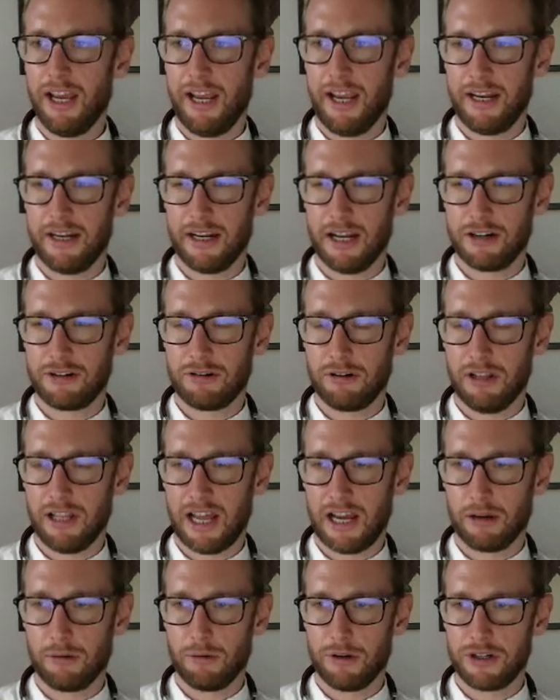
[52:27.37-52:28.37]
a natural
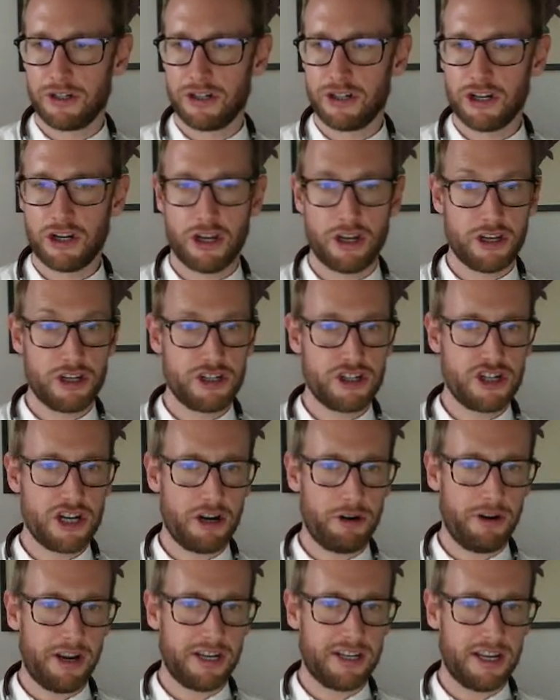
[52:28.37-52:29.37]
language
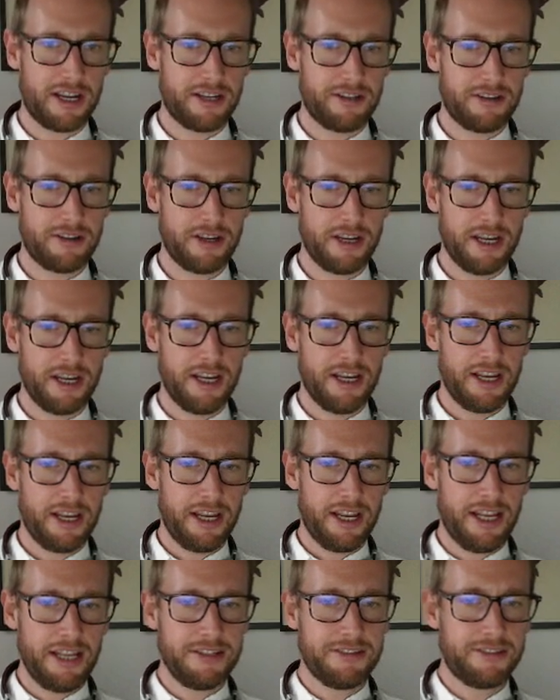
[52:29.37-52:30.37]
generated
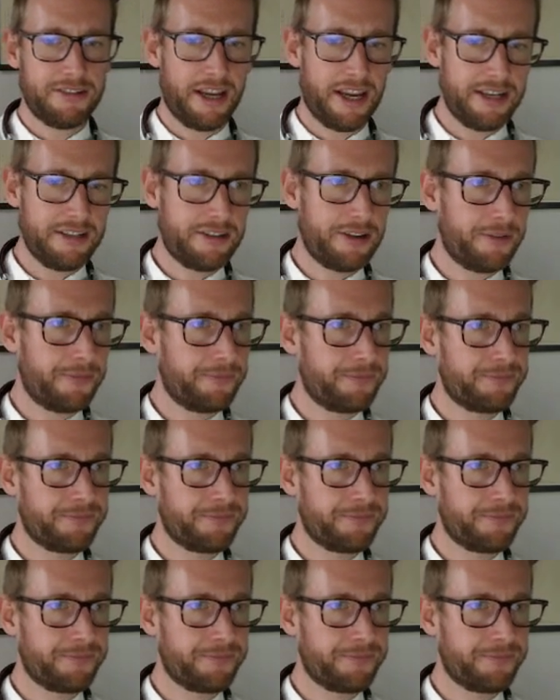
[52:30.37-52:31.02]
insight.